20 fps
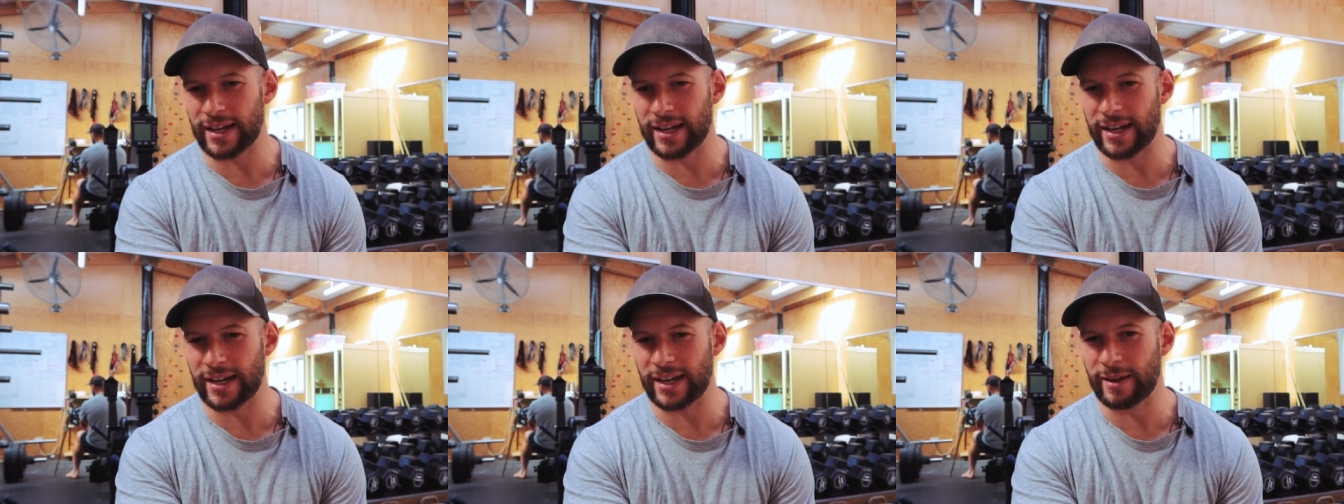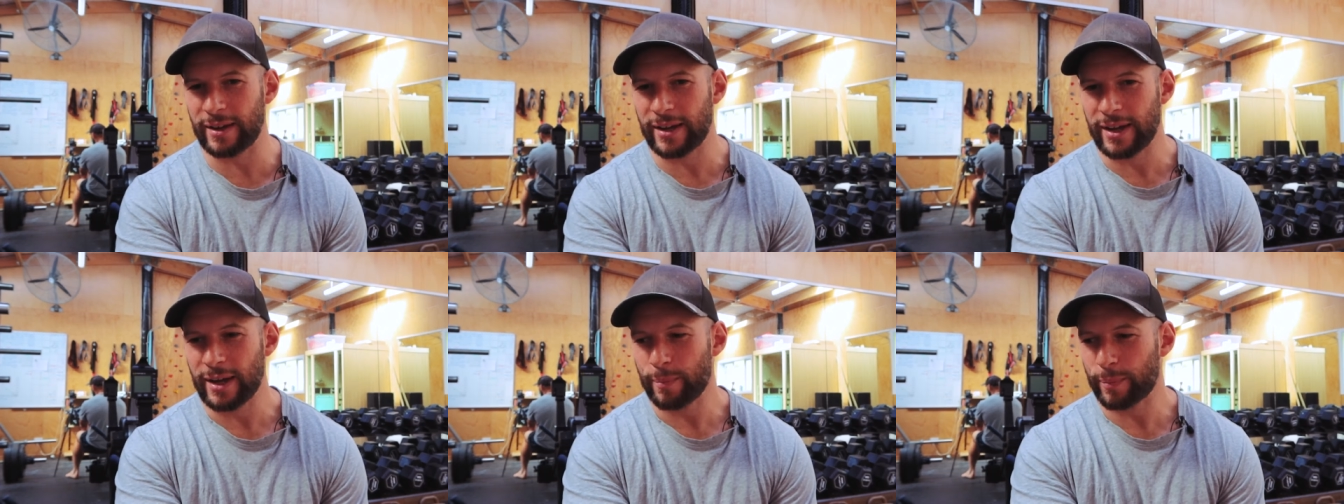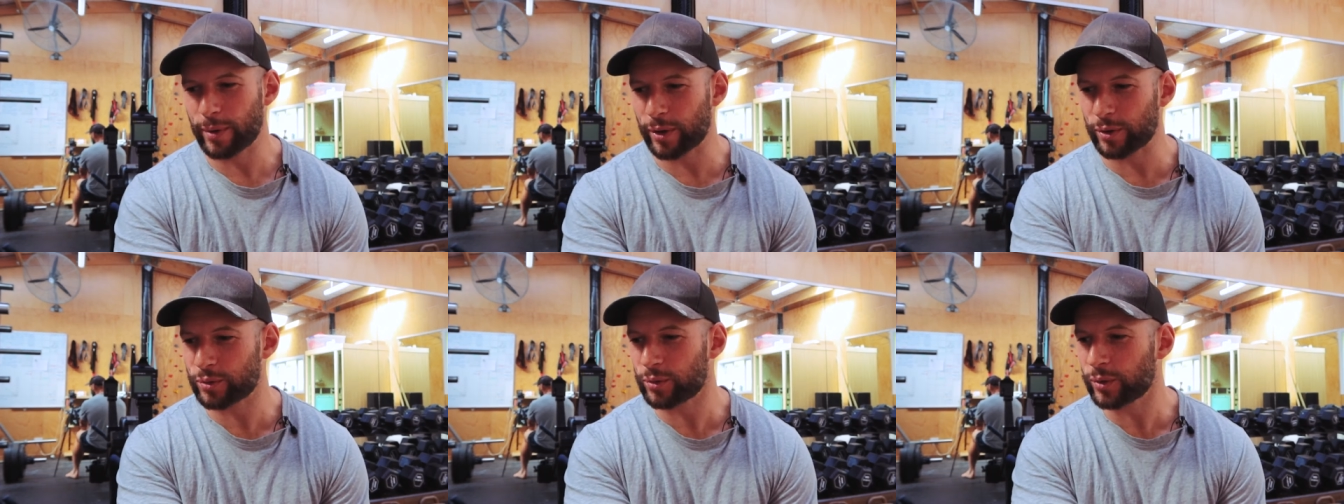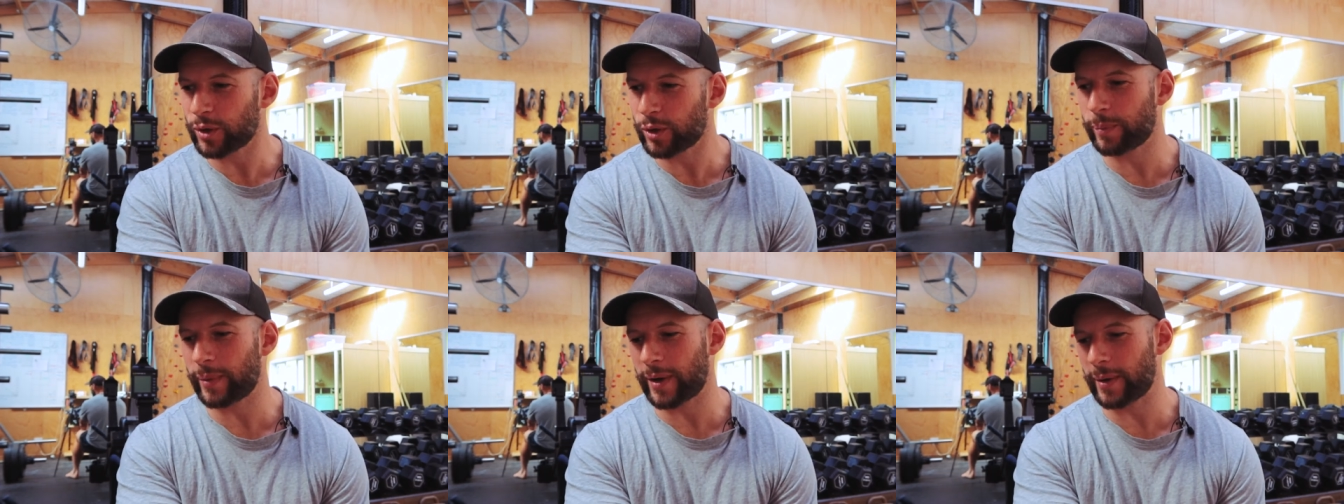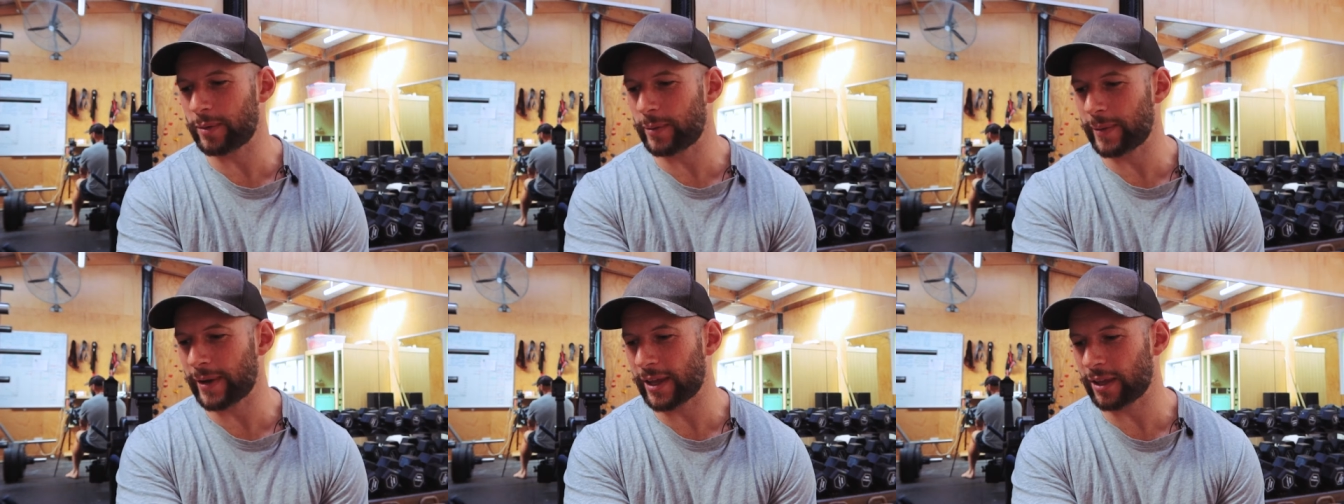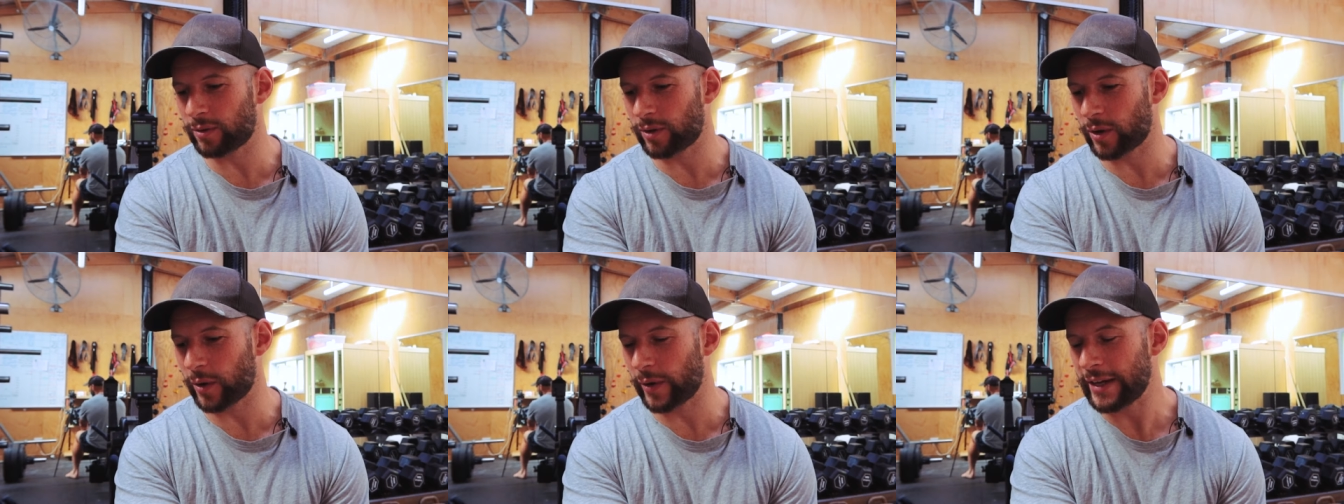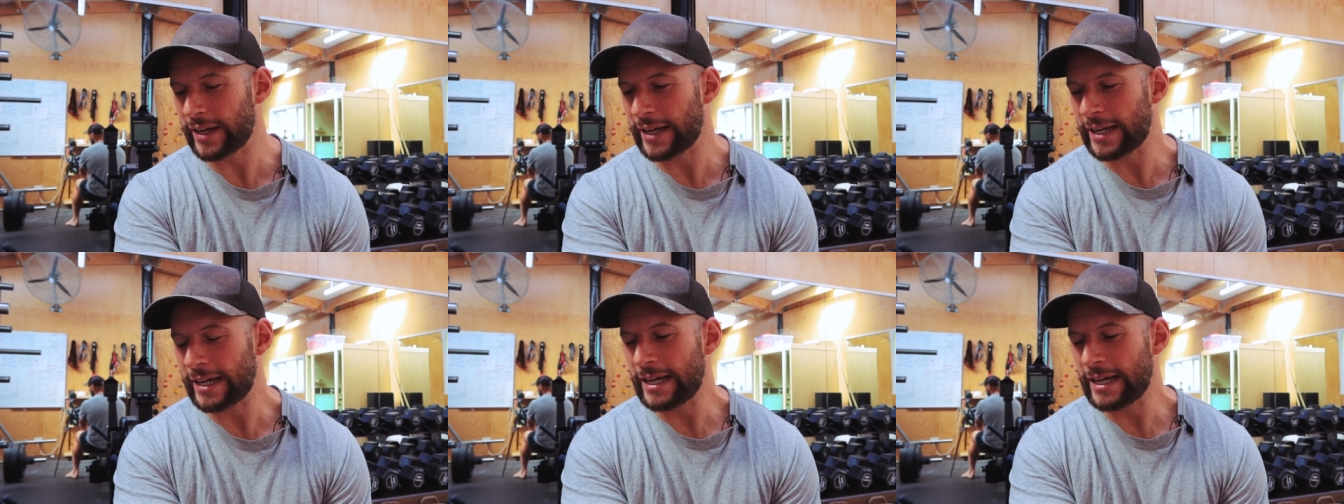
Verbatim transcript: Uh, but I was real bummed about the rowing.